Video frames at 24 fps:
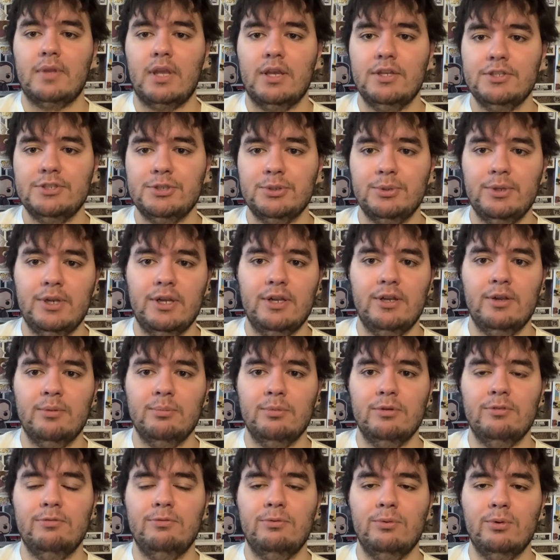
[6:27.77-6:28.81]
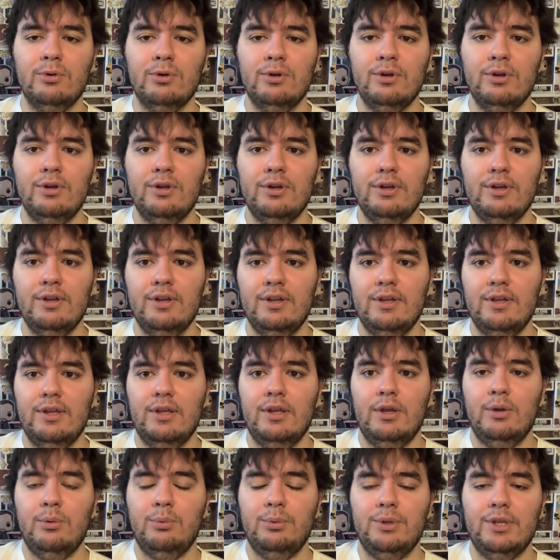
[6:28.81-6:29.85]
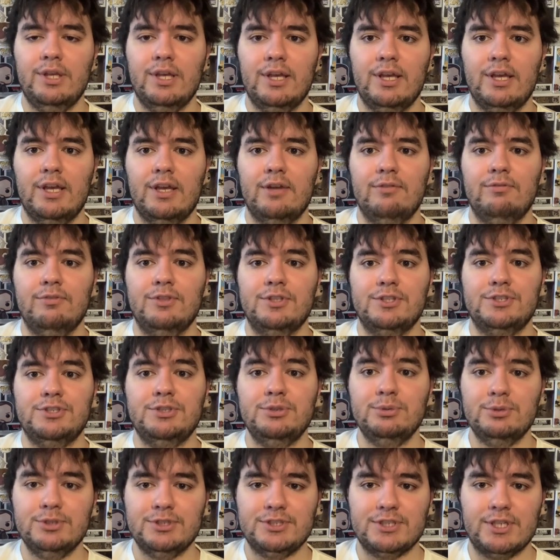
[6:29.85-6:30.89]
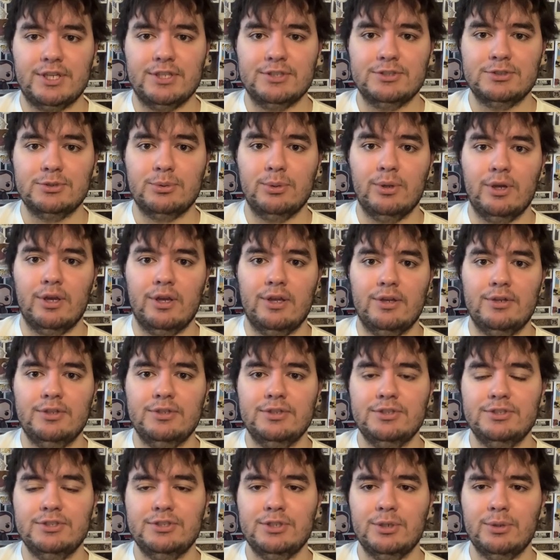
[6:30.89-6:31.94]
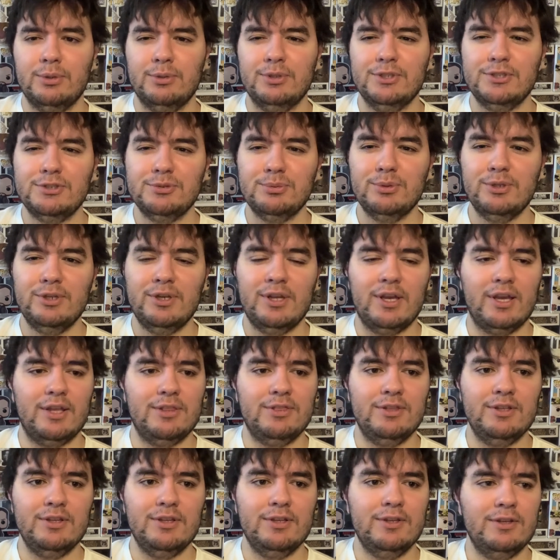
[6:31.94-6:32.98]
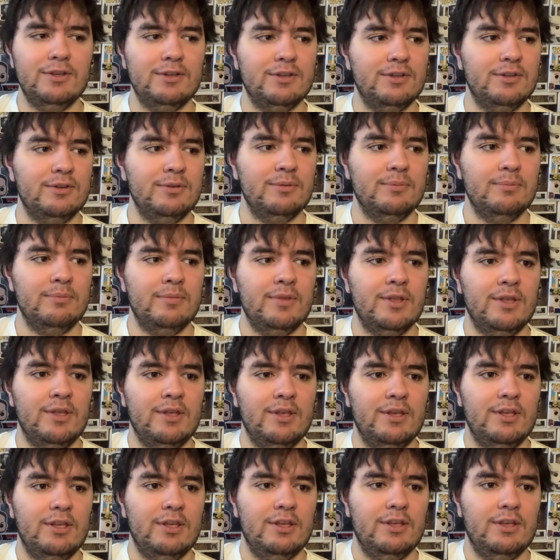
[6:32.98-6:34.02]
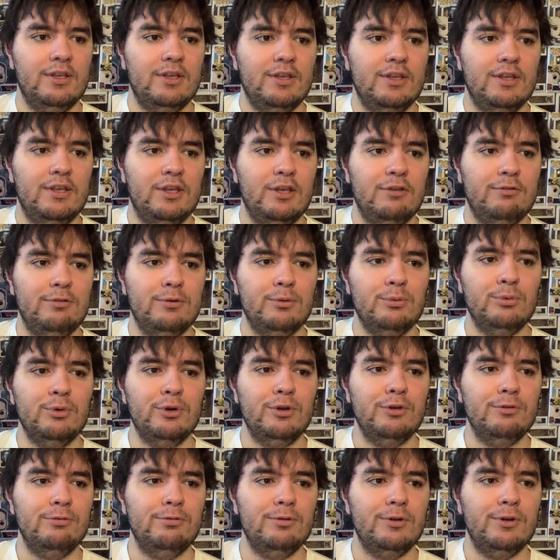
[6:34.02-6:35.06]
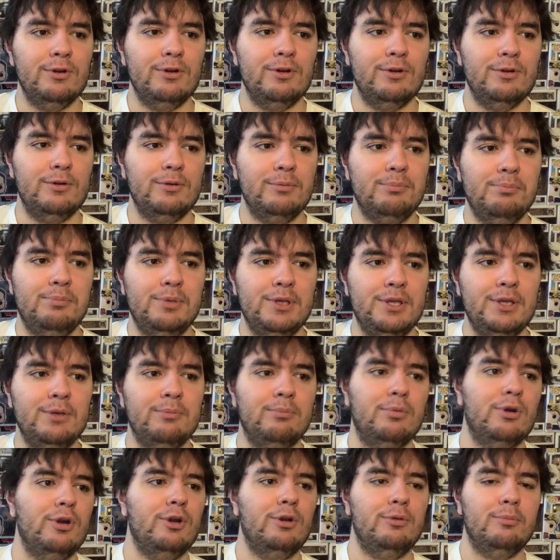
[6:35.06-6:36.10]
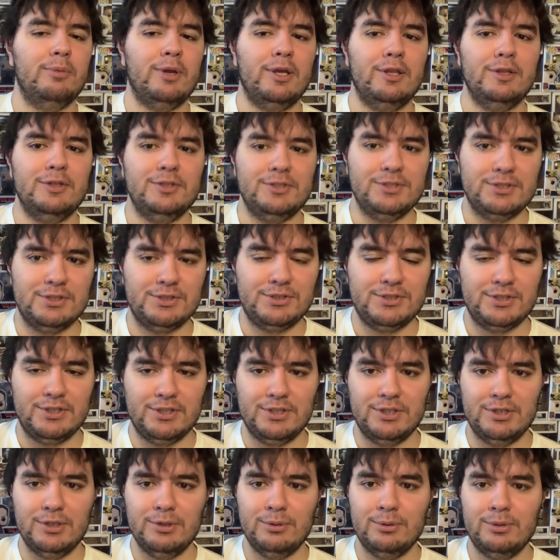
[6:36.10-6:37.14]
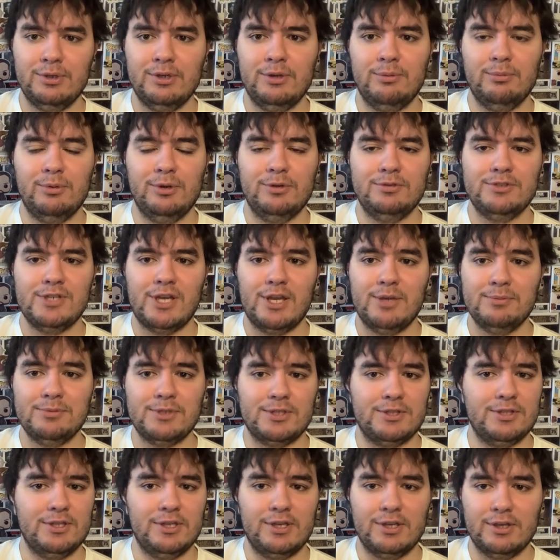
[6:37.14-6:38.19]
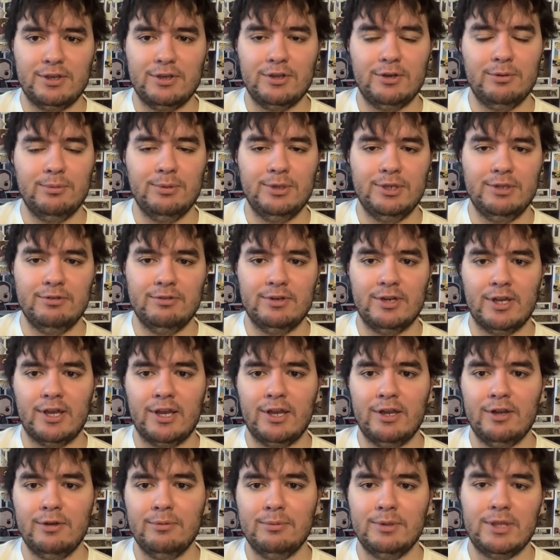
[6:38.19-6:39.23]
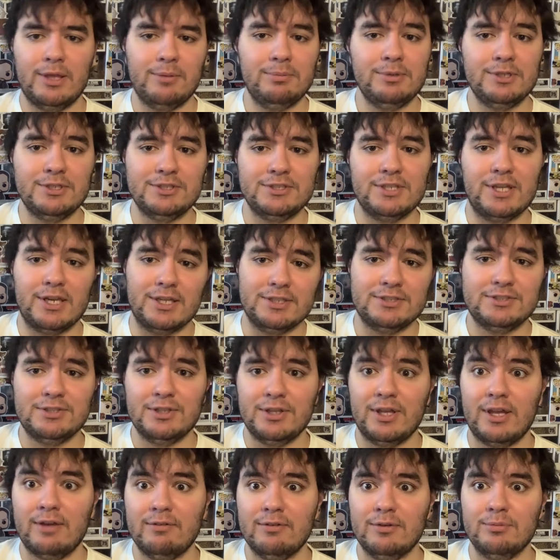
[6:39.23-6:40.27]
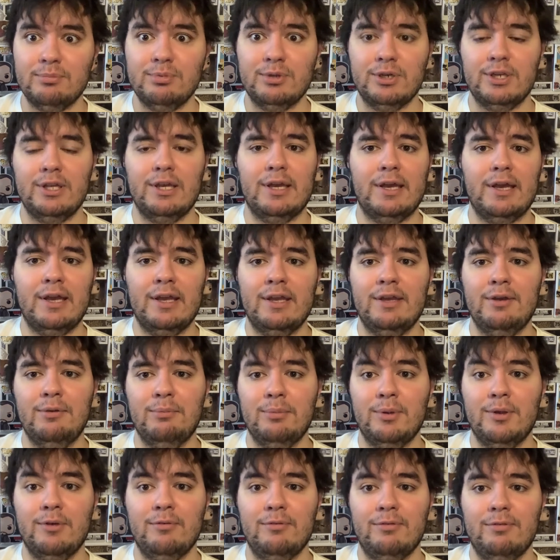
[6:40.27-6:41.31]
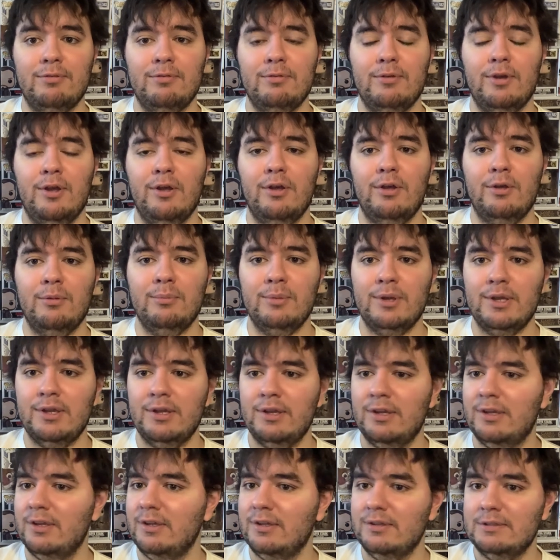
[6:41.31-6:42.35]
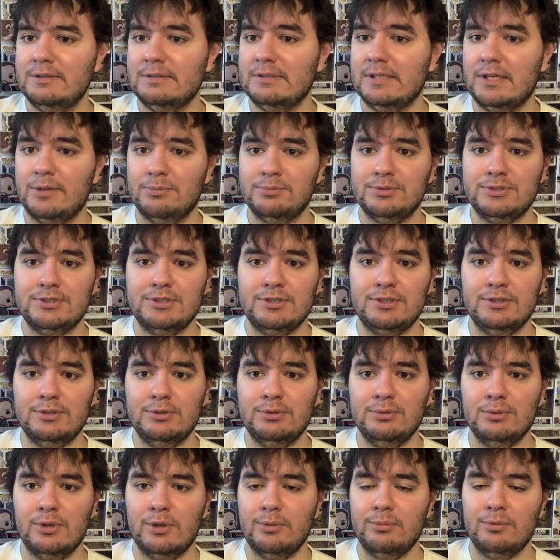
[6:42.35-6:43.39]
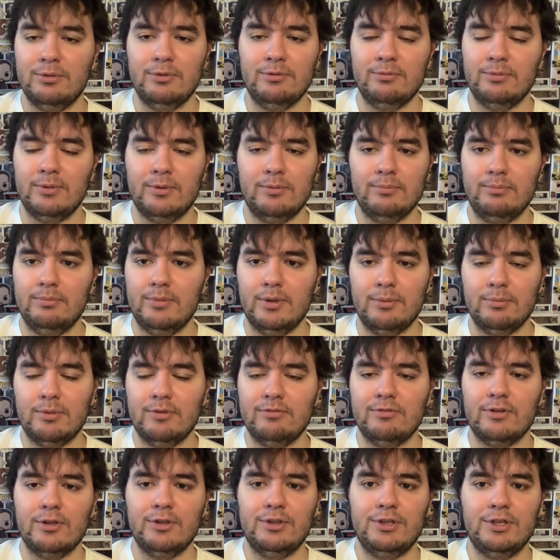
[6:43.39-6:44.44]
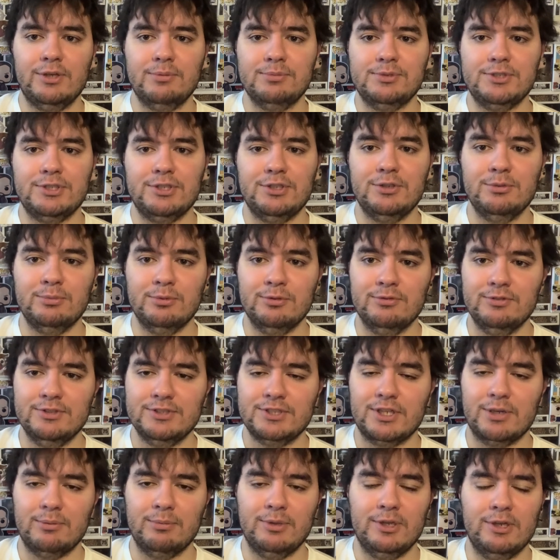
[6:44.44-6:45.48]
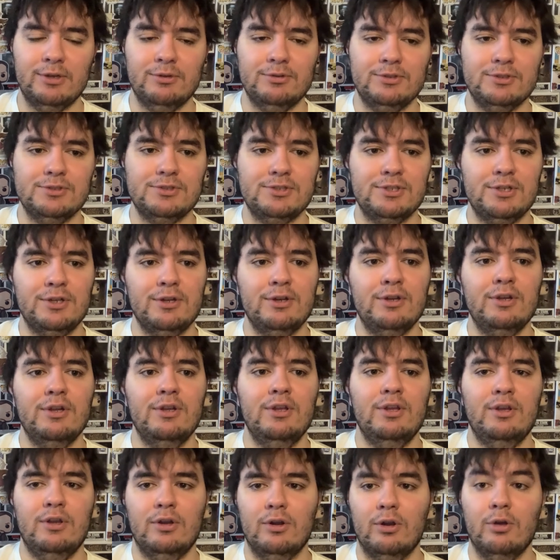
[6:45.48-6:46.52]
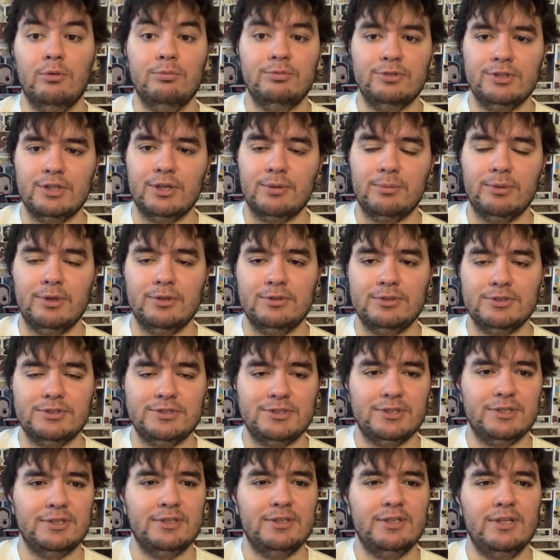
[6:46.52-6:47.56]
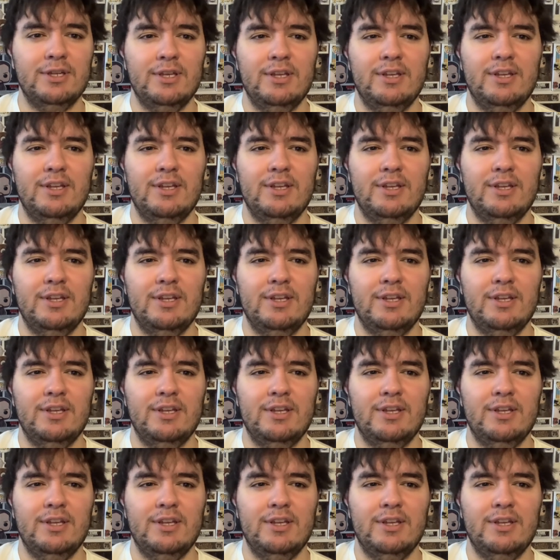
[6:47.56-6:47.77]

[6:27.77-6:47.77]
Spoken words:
So in at number 4, we have The Suicide Squad. So this one, I think, if it weren't for being burned by the DCU a number of times, I think it could have been even higher. But that being said, I still have it pretty high above all my MCU, above all the MCU movies coming out this year, or hopefully coming out this year.